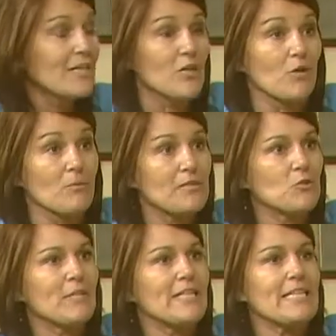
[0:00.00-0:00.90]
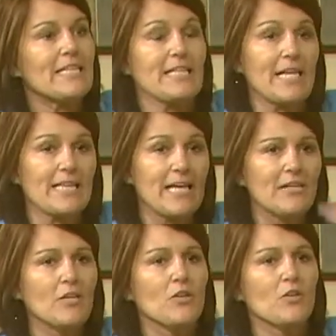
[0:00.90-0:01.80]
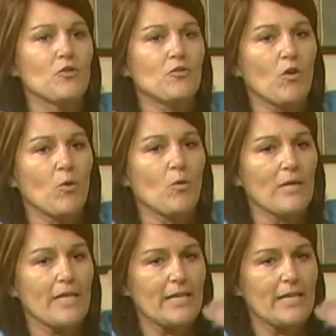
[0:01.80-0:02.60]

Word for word: you know, I'm not doing anything like that. So